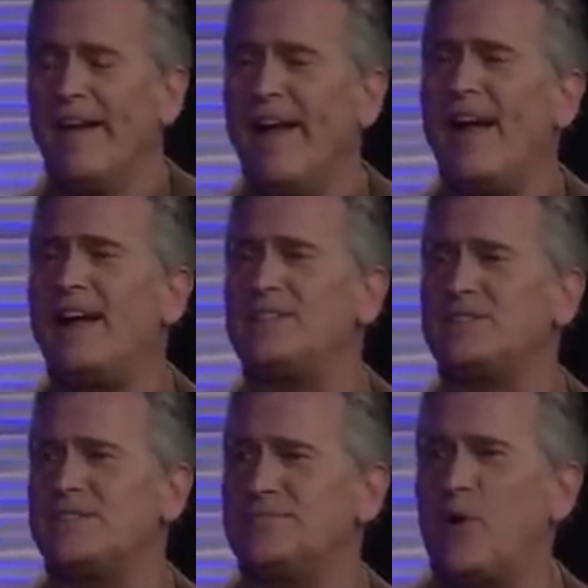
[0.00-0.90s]

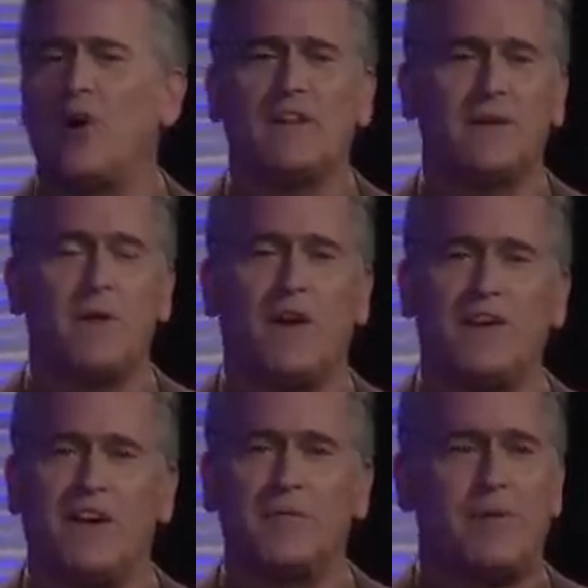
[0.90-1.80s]
Yes, Portland, where
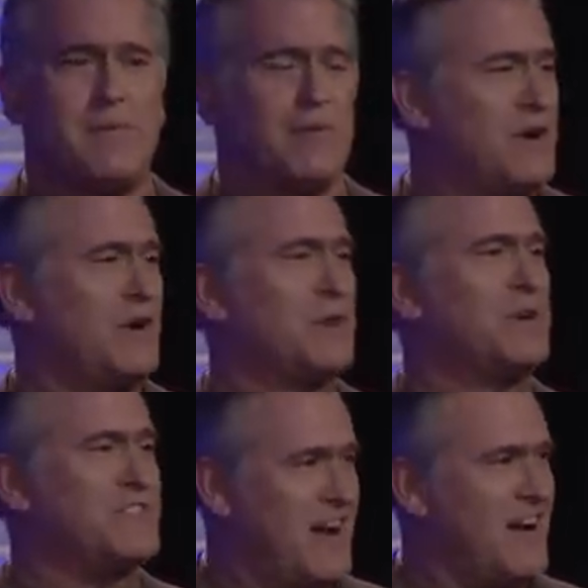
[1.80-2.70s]
young people go to
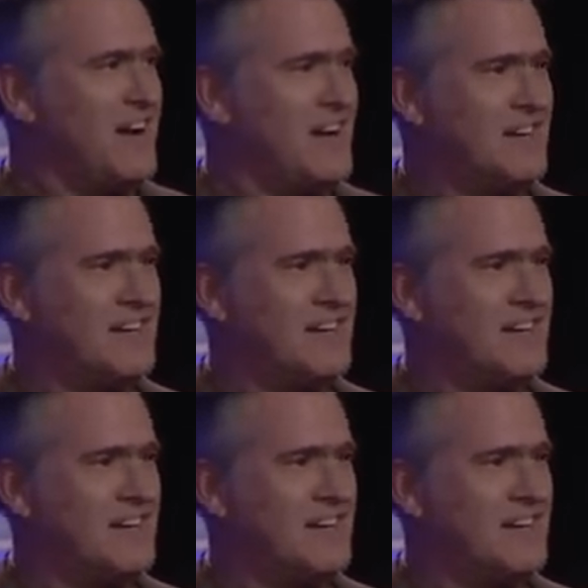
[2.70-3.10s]
retire.